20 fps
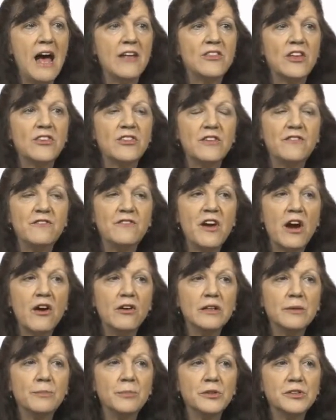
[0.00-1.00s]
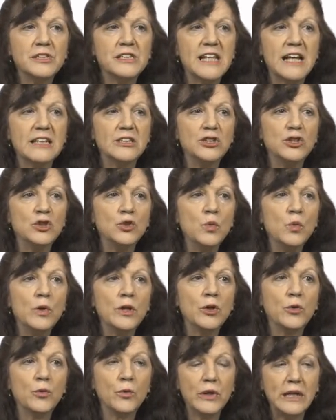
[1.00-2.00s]
that the variables that do
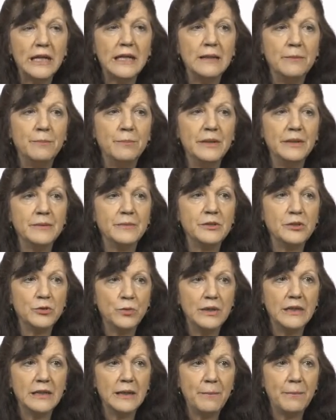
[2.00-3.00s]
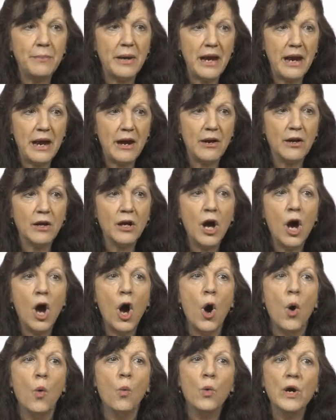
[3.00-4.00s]
agree between a pair
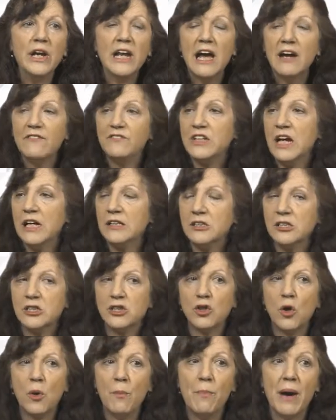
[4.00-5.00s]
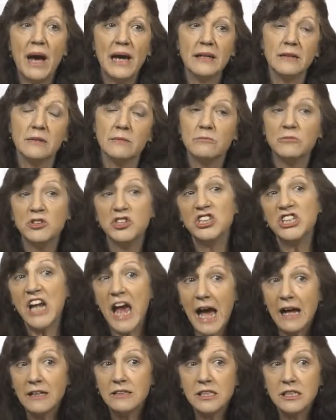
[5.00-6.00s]
would have done so by
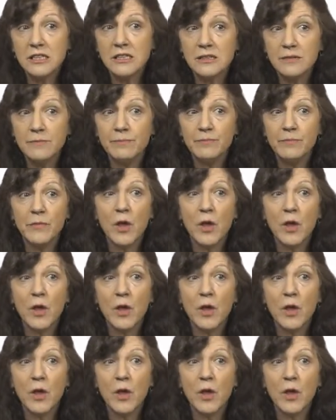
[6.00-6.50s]
chance